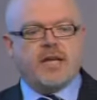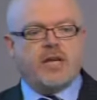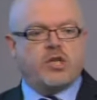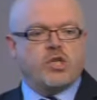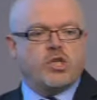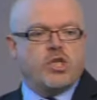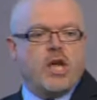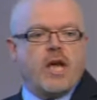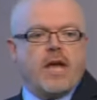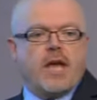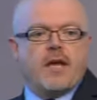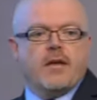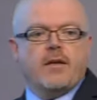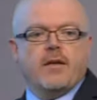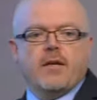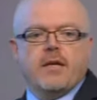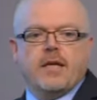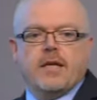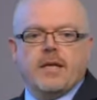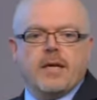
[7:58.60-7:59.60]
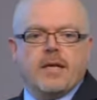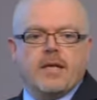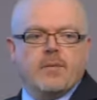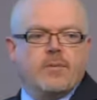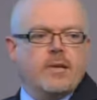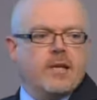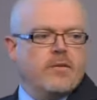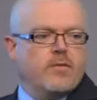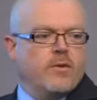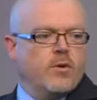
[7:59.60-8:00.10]
in a chair in the
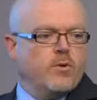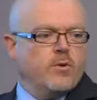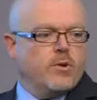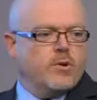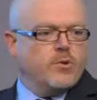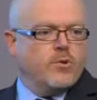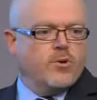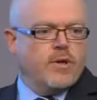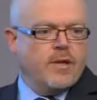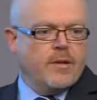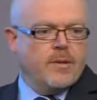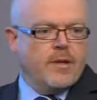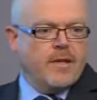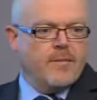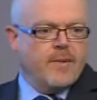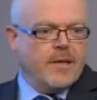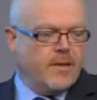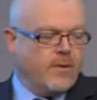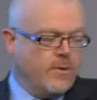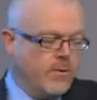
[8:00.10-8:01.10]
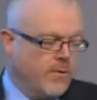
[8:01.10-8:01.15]
middle of the in the middle of the